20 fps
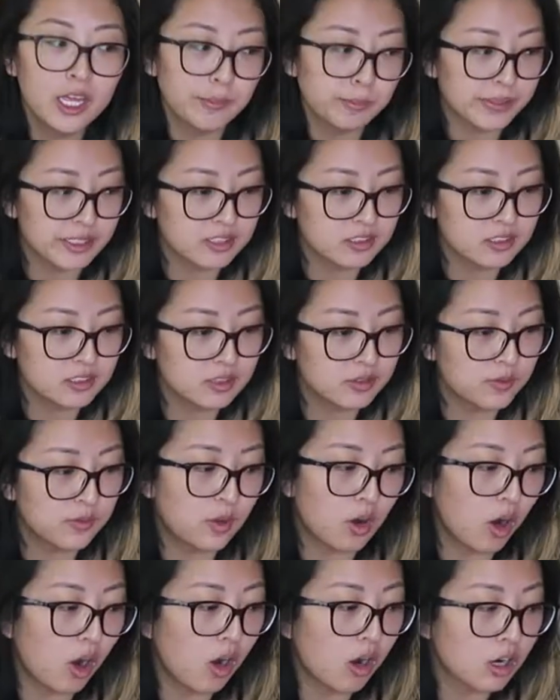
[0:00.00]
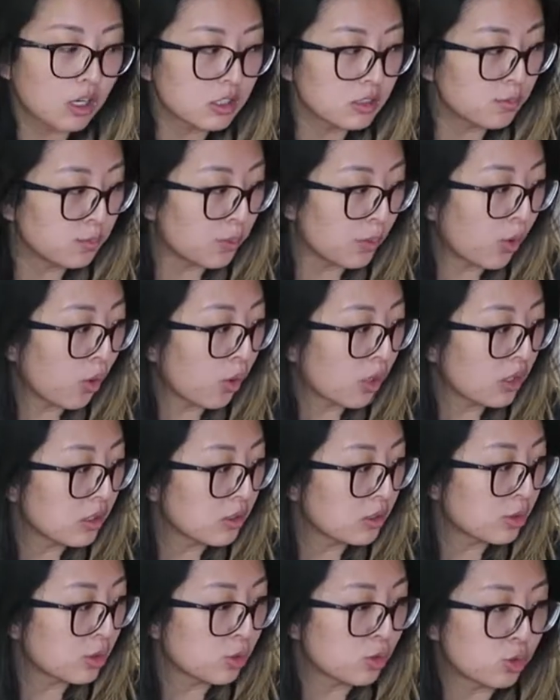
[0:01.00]
pieces of
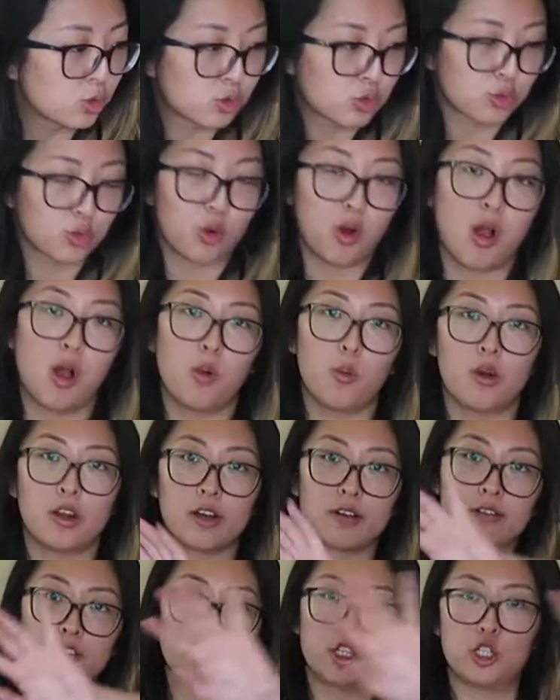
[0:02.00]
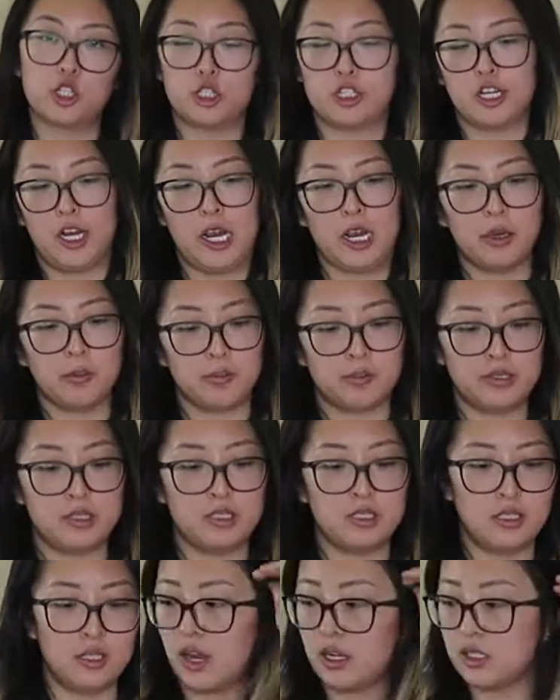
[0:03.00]
cardboard to draw whatever
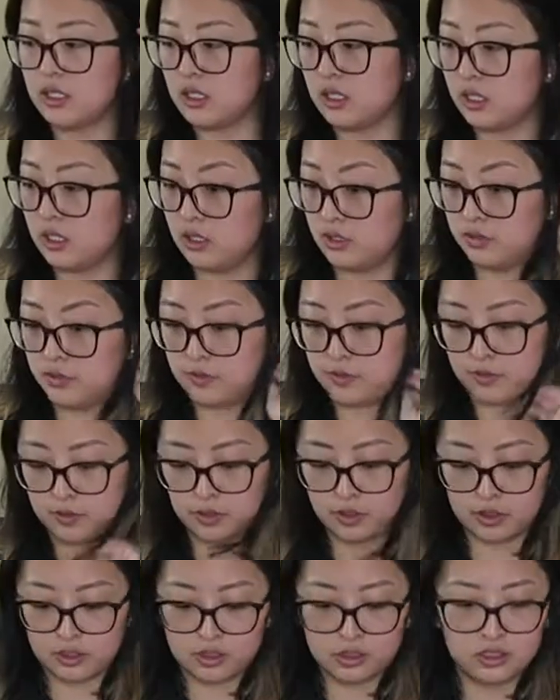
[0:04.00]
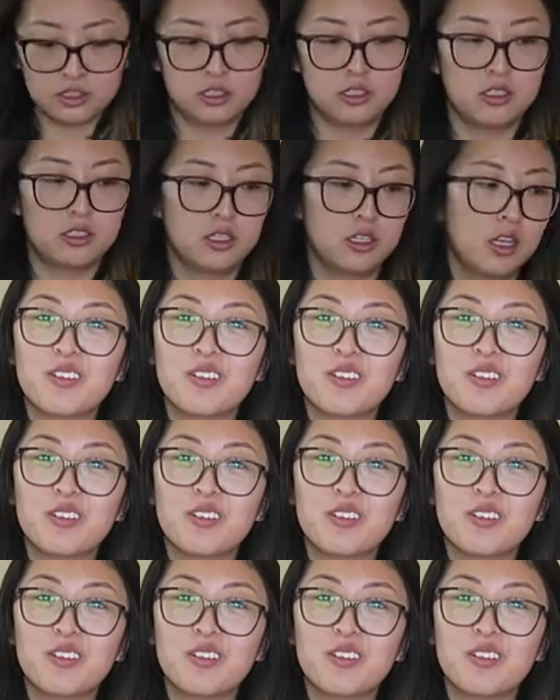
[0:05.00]
shapes I need first,